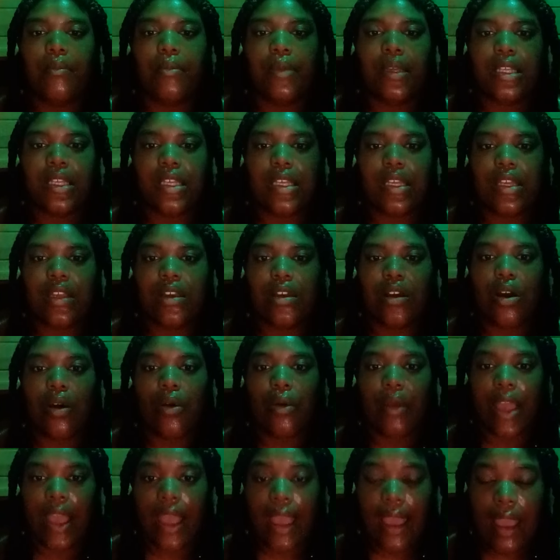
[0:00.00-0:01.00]
be
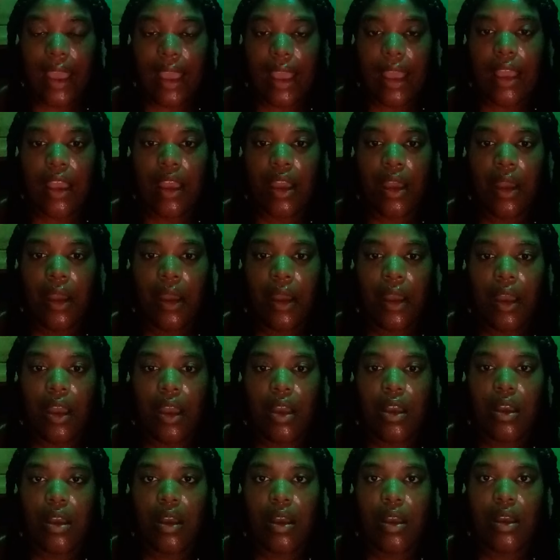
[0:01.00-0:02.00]
okay
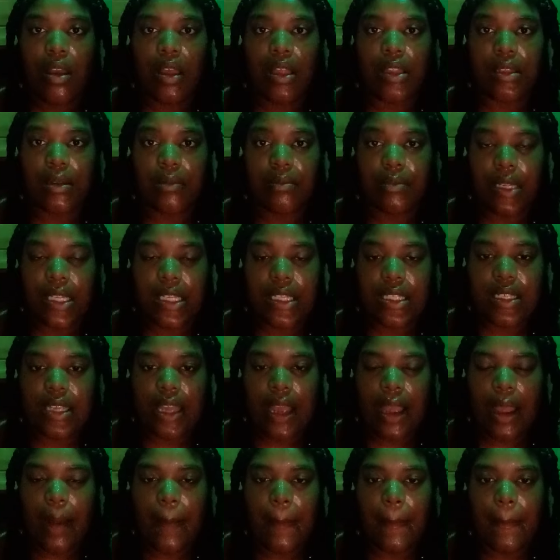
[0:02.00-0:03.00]
in the
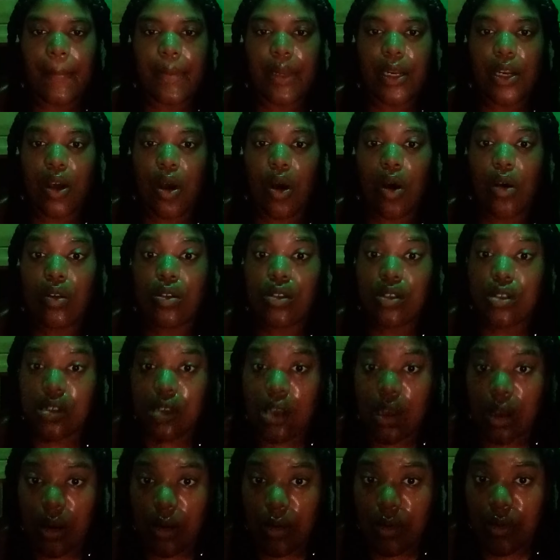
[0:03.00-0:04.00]
meantime but
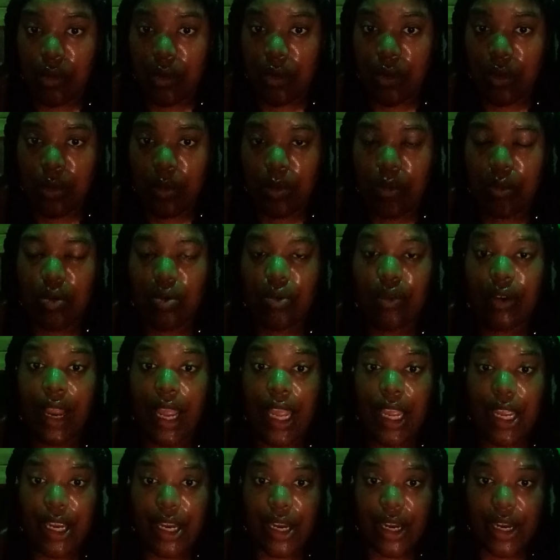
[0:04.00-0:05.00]
also
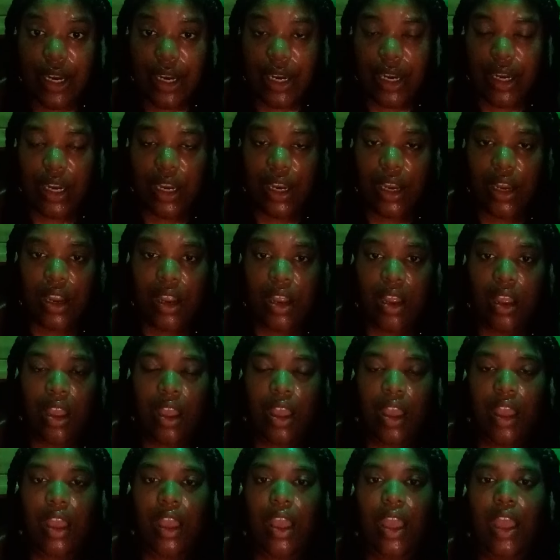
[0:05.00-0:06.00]
prayer
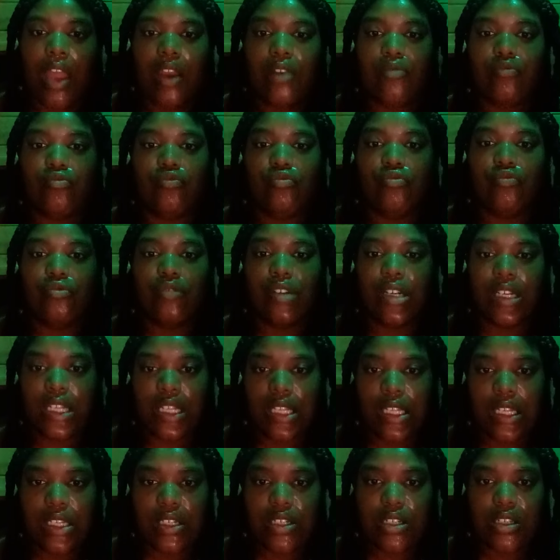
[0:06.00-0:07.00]
and
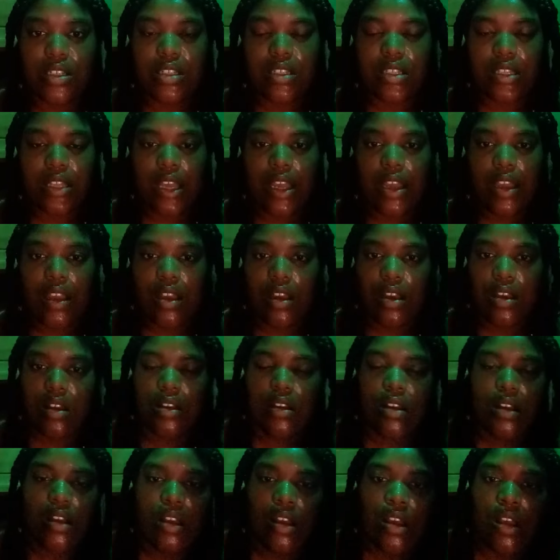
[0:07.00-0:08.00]
really just like
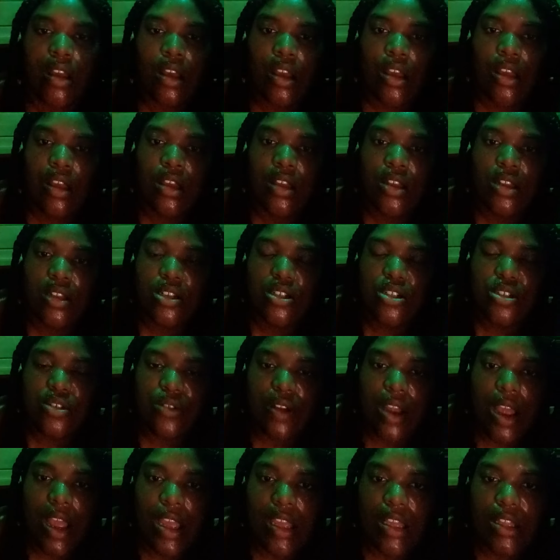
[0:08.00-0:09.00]

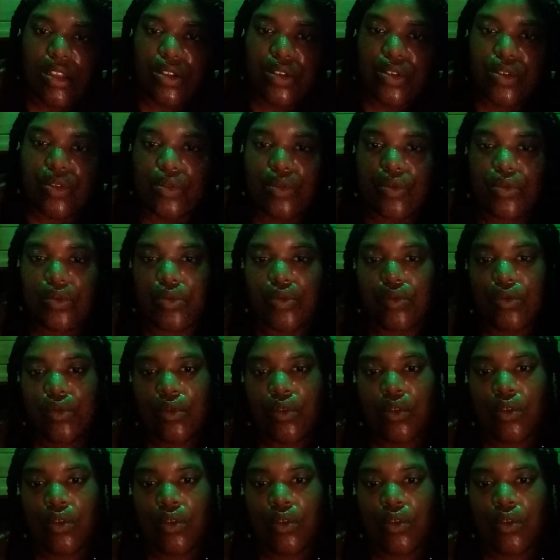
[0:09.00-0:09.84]
trying to